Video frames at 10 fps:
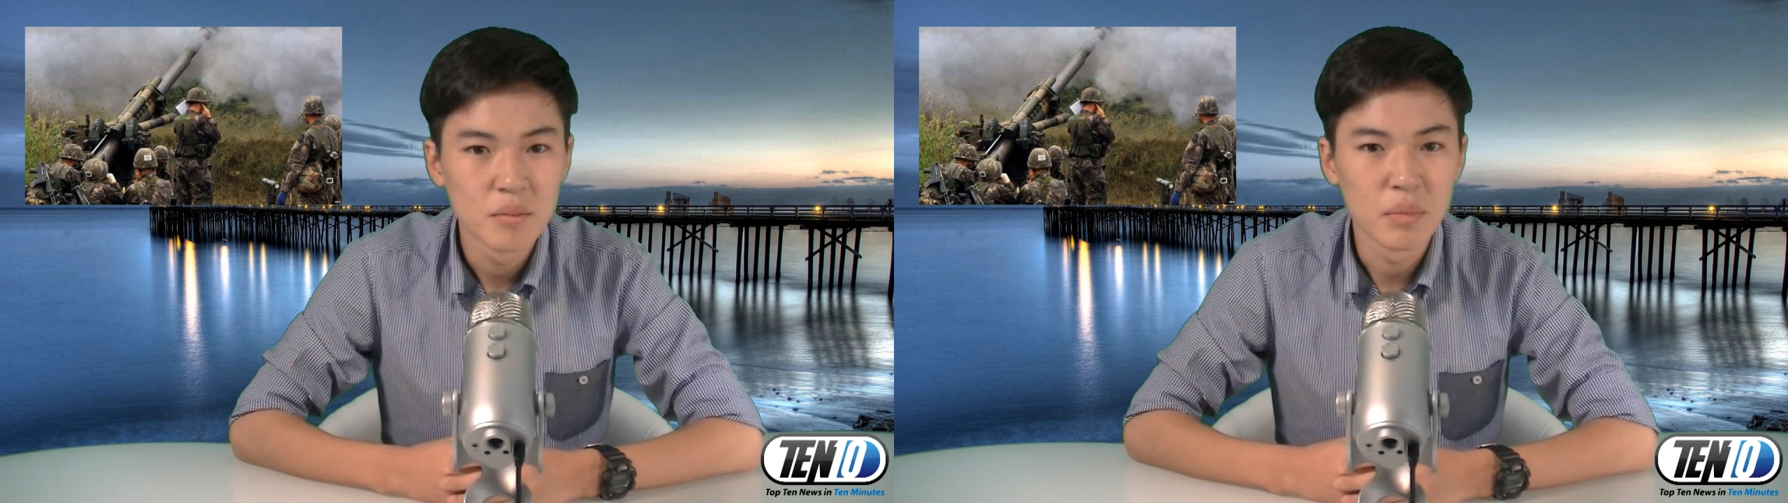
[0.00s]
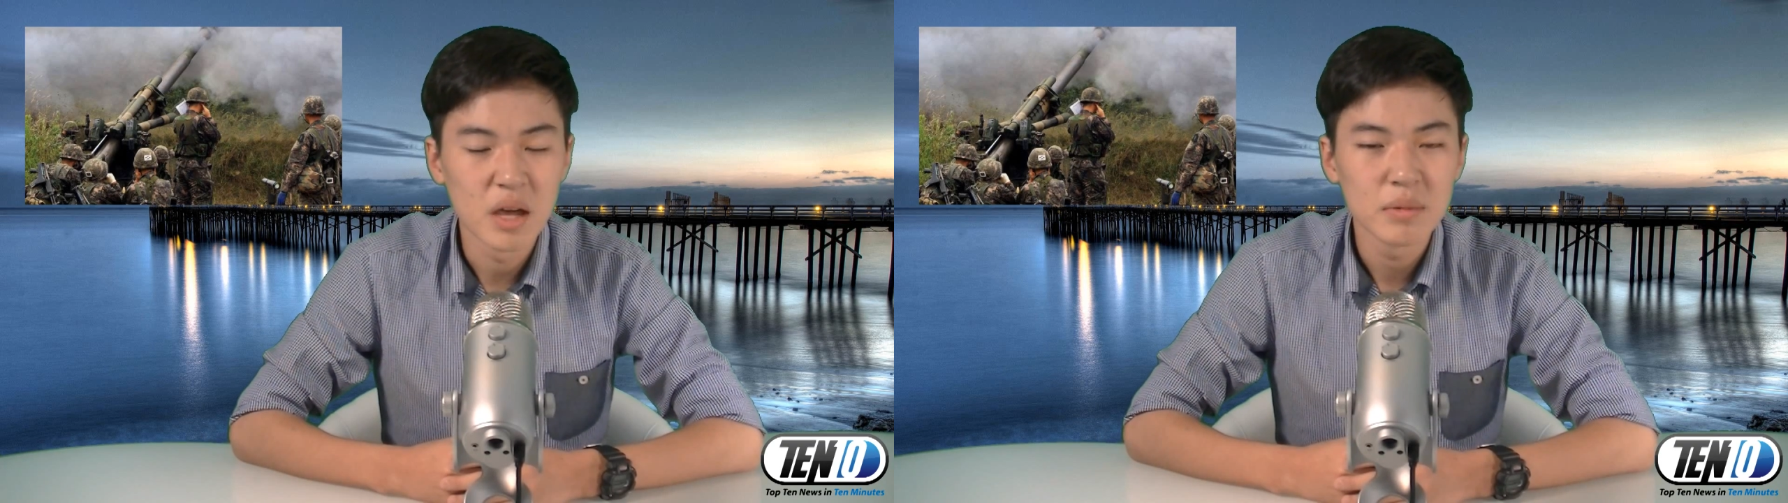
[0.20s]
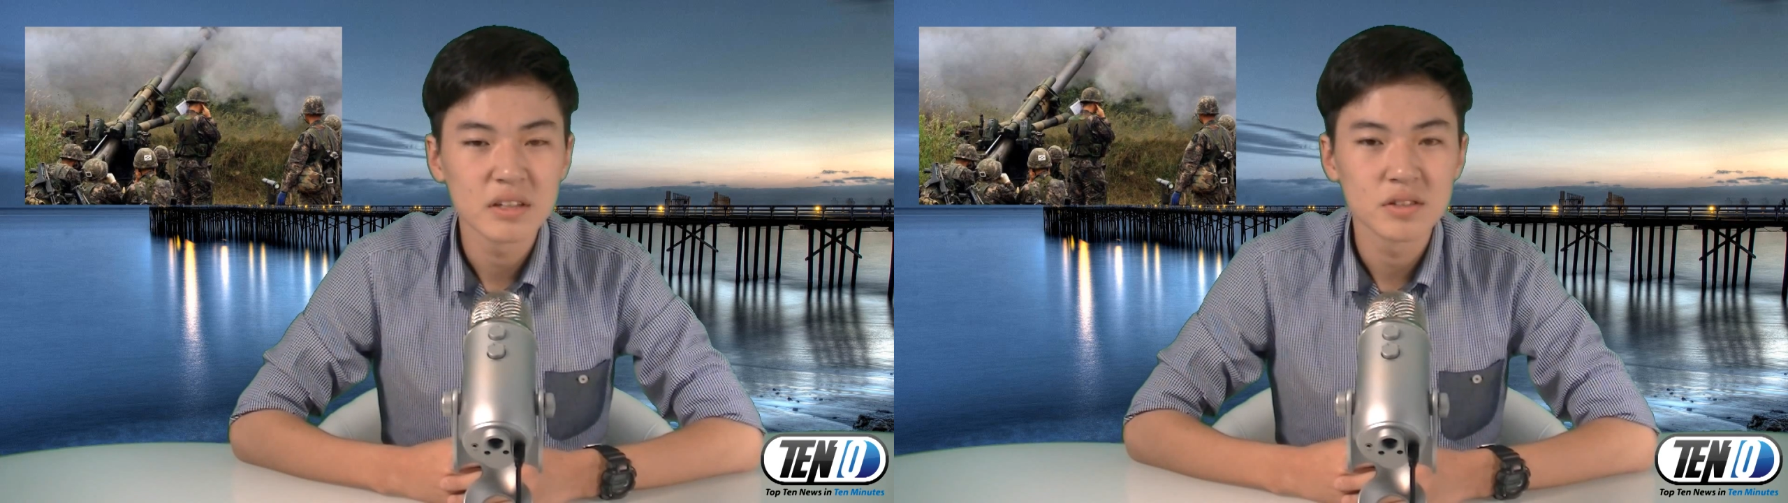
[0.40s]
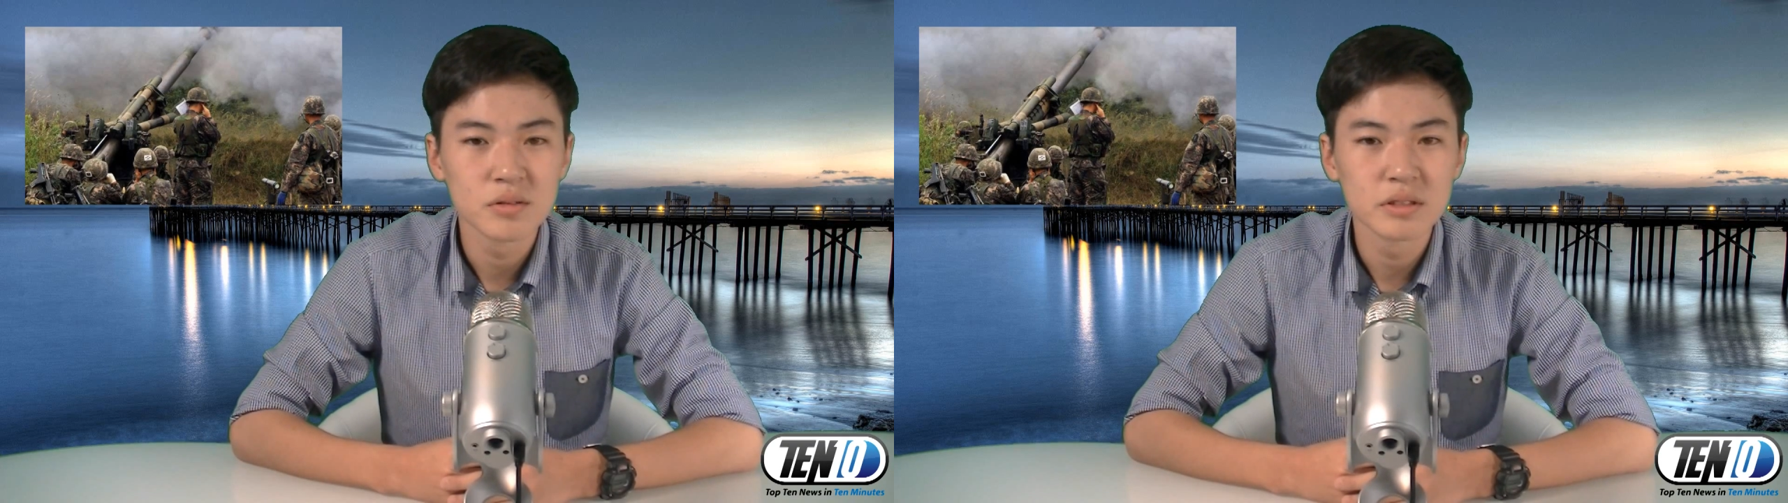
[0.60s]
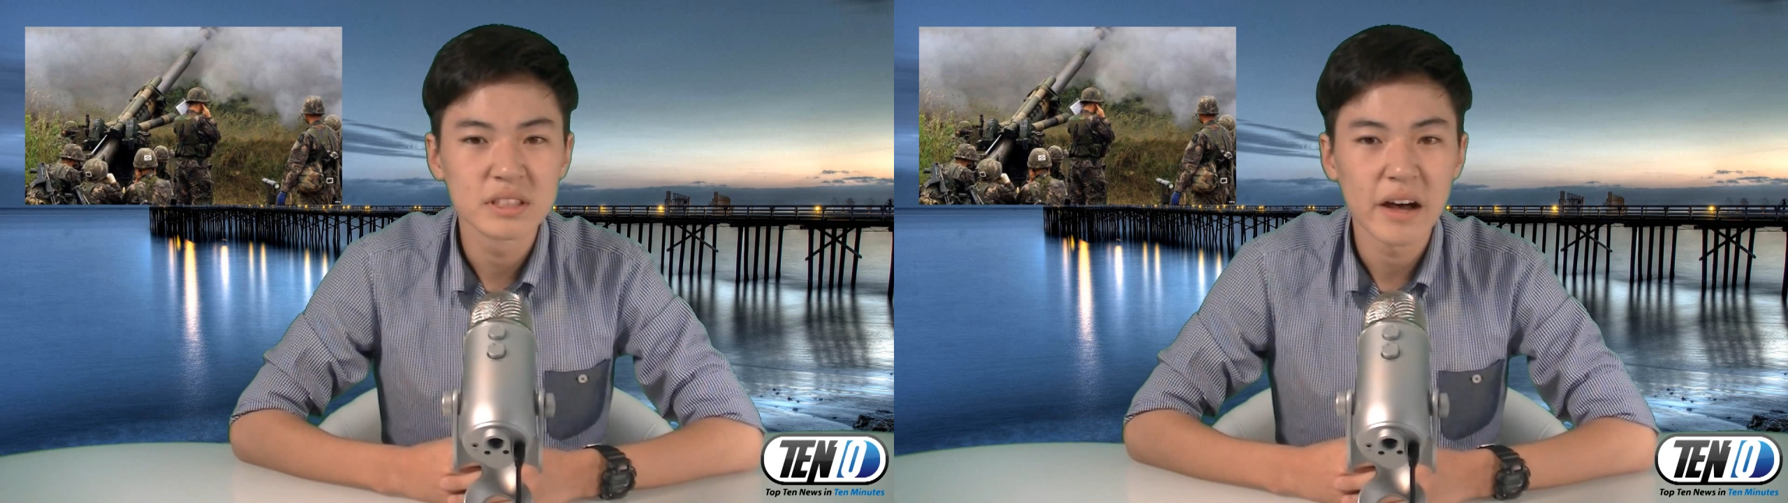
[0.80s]
maiming
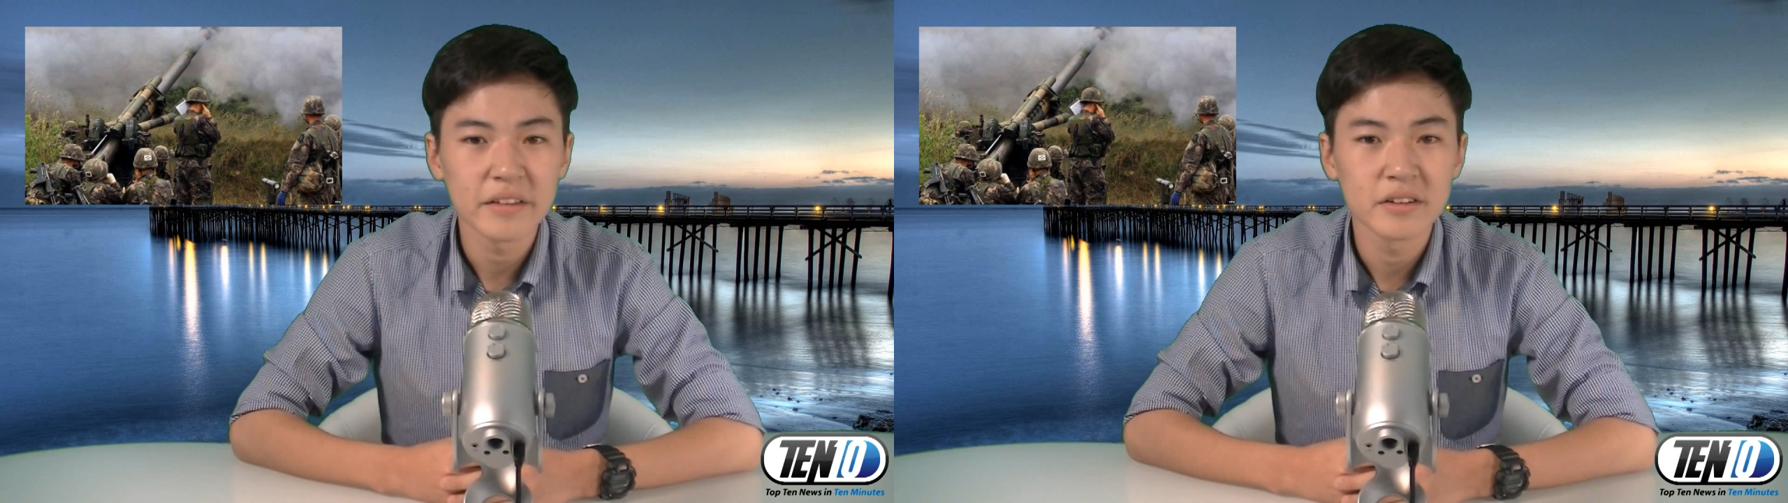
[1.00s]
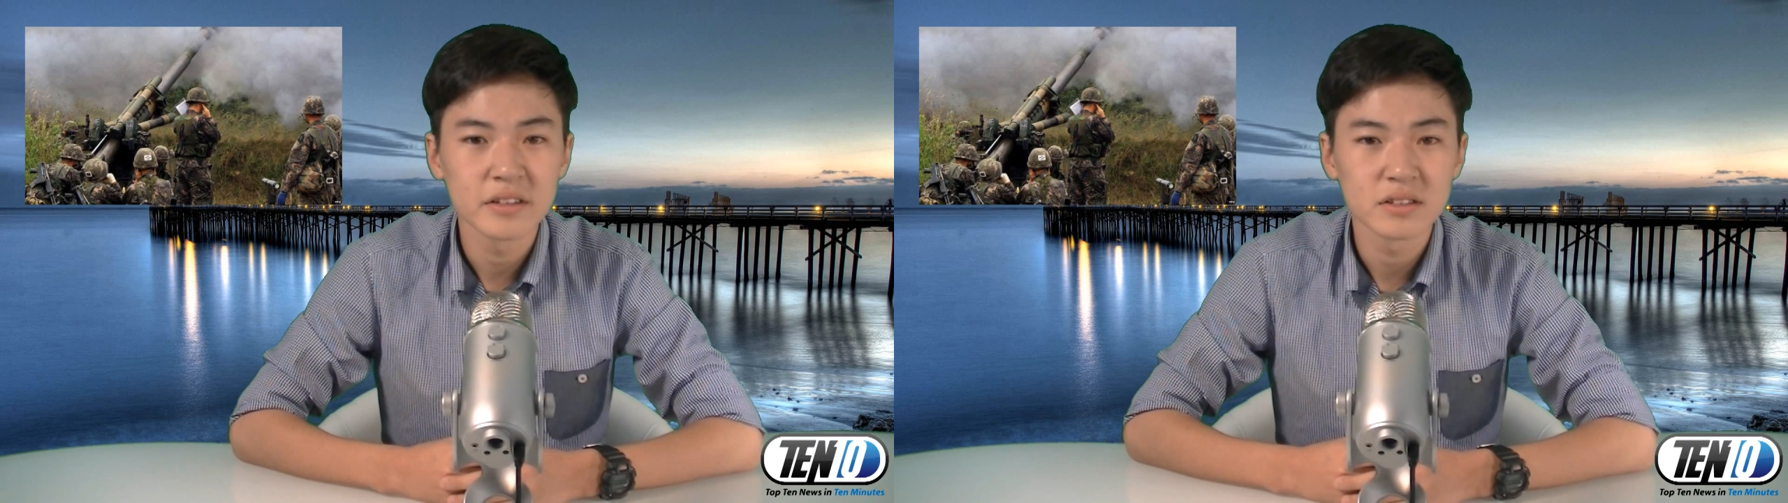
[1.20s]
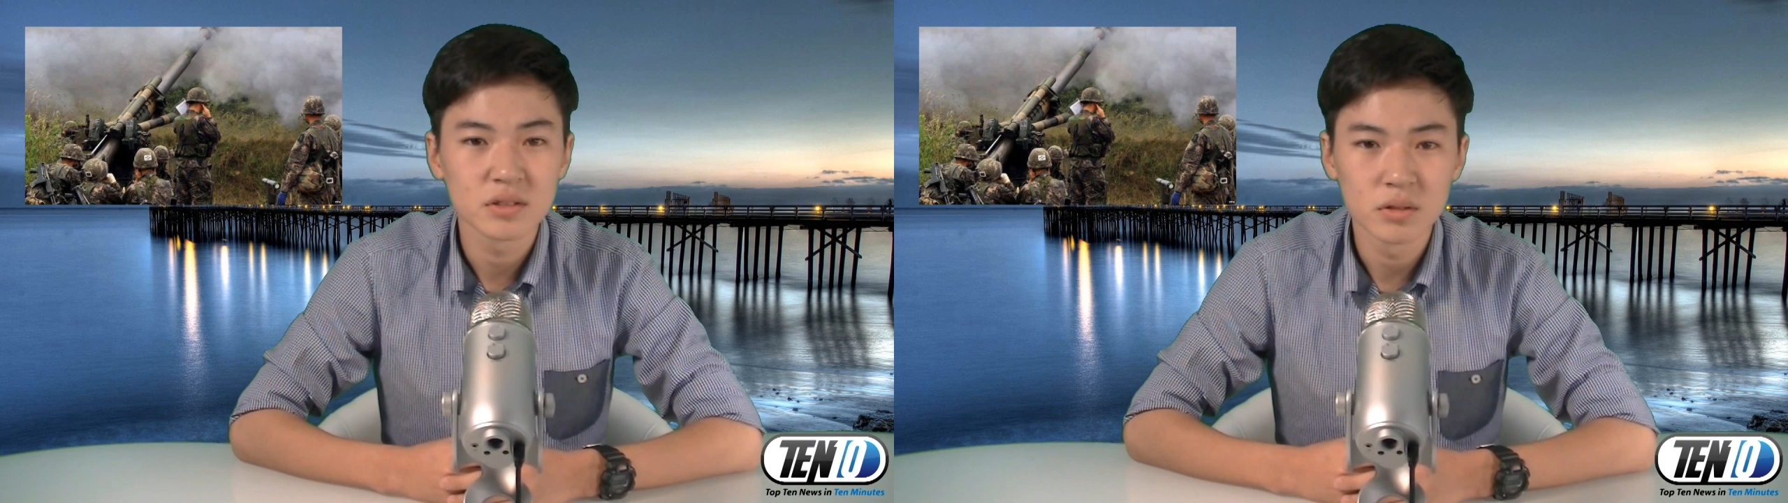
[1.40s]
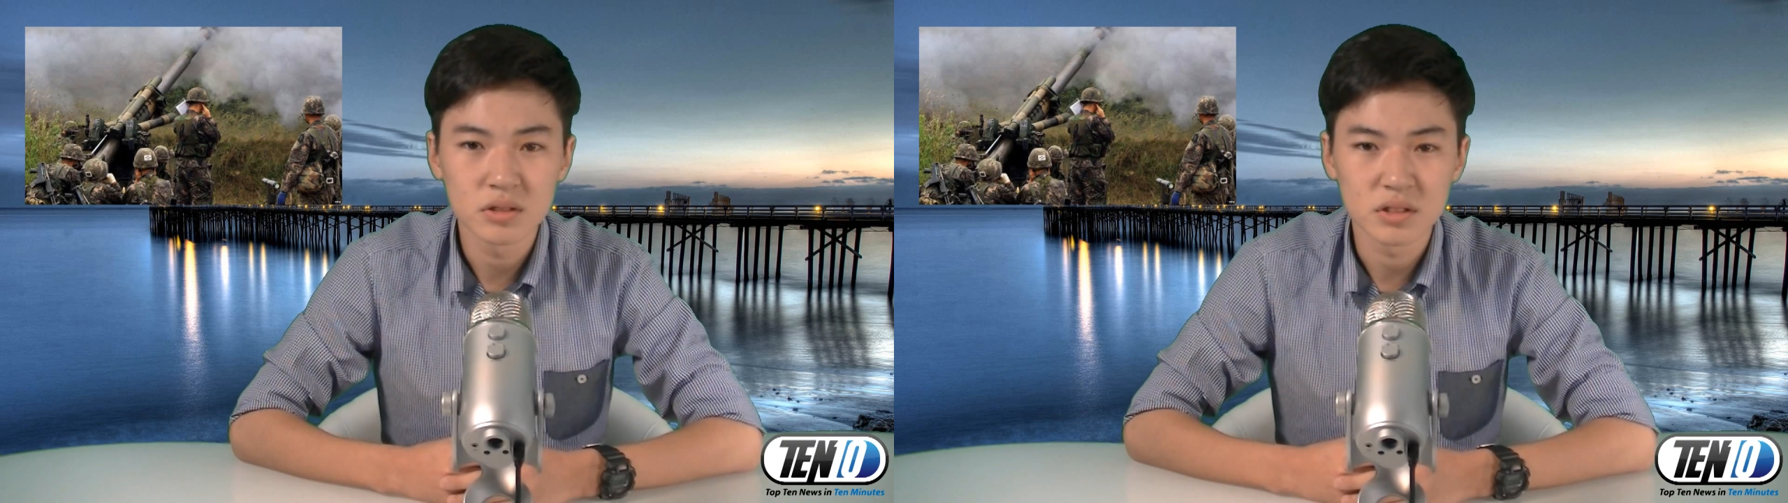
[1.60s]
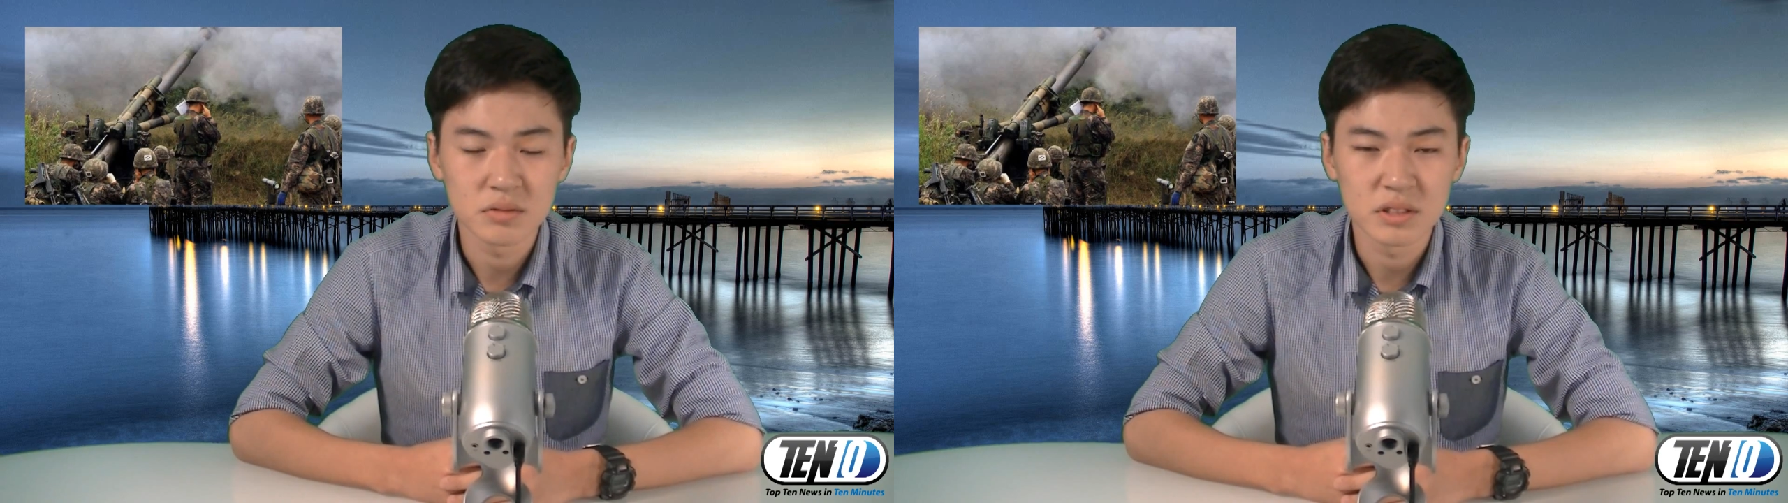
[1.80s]
2 South Korean soldiers,